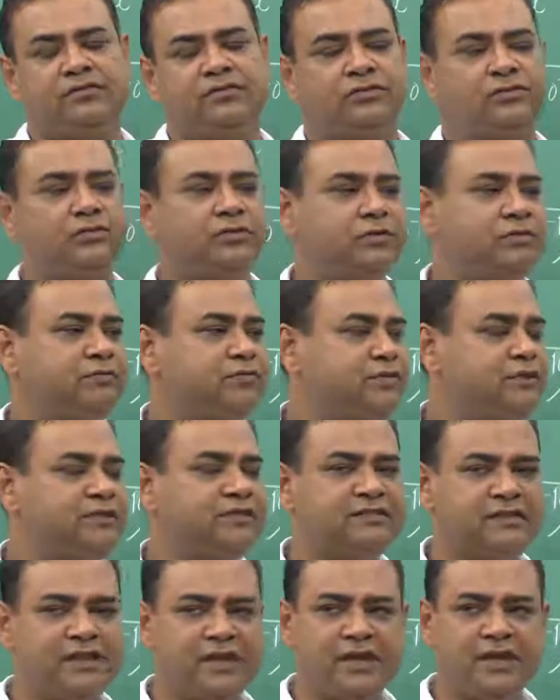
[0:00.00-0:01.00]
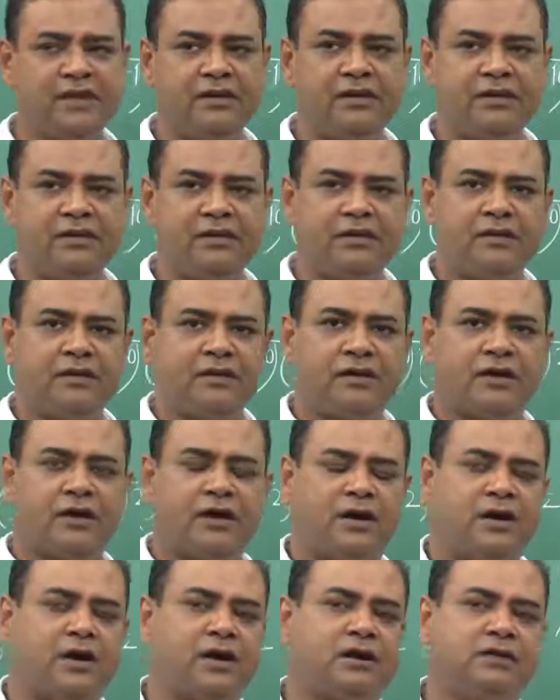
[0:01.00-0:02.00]
So, if we see
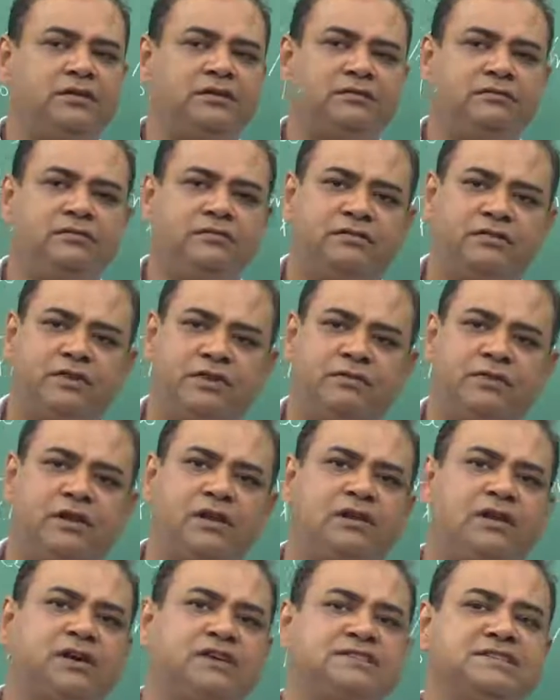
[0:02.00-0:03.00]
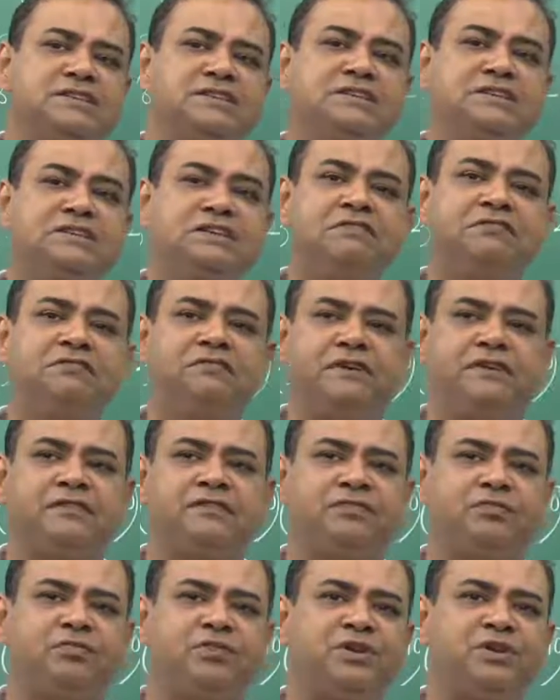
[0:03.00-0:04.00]
several casting
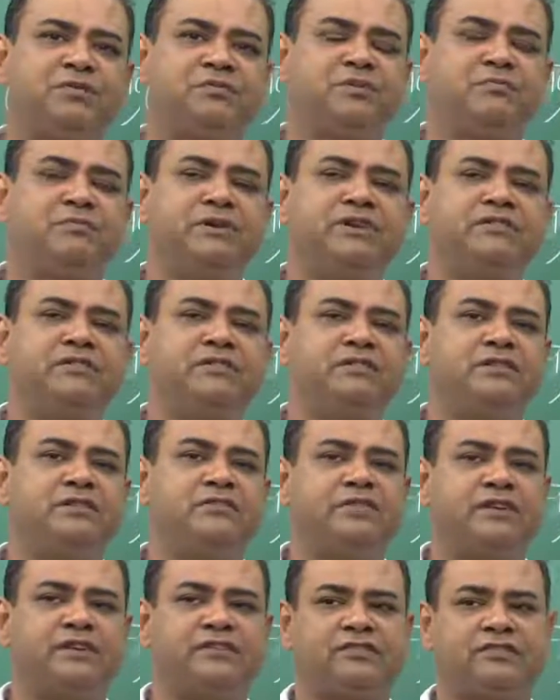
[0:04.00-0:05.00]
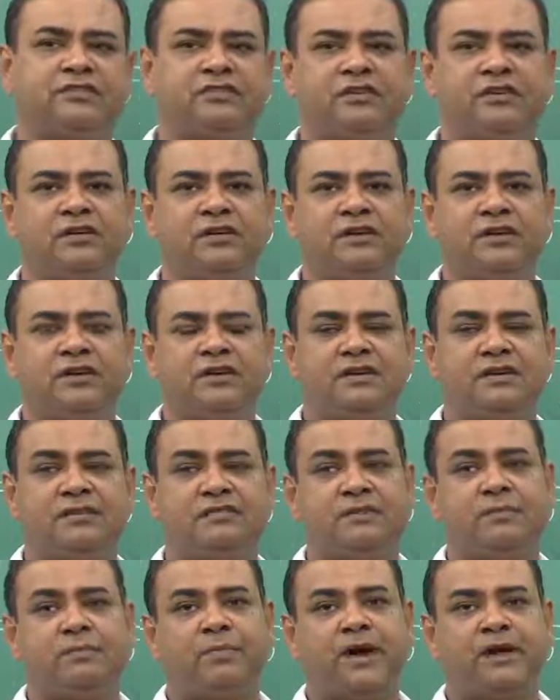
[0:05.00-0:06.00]
defects, one of the major defects
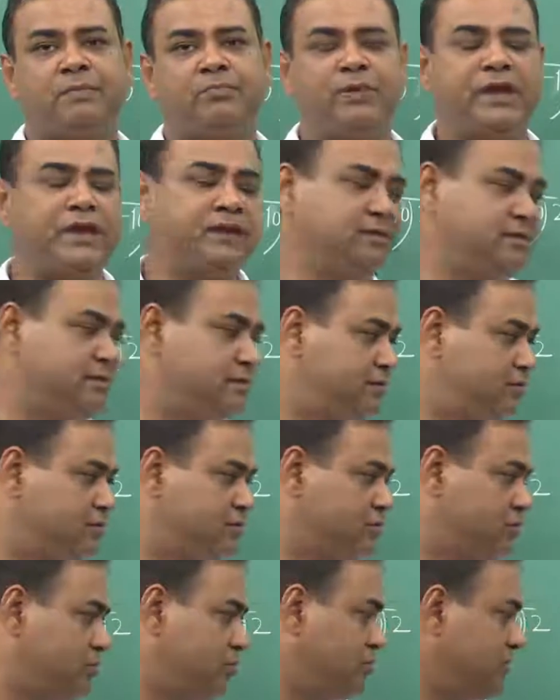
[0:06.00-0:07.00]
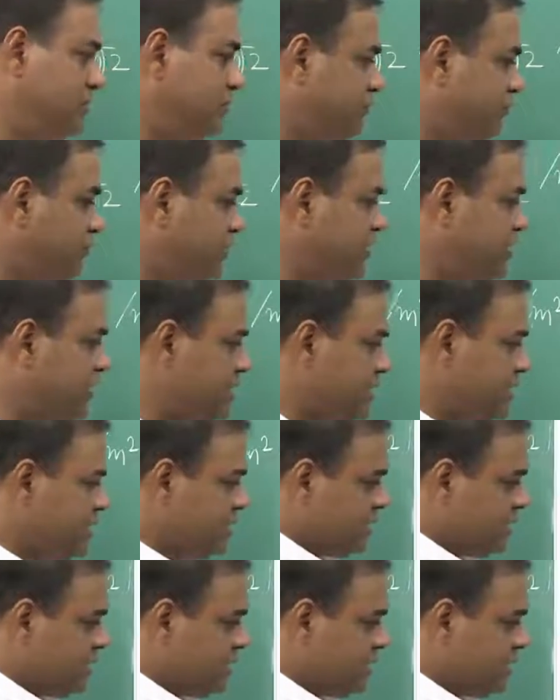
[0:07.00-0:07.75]
is the piping. So, if we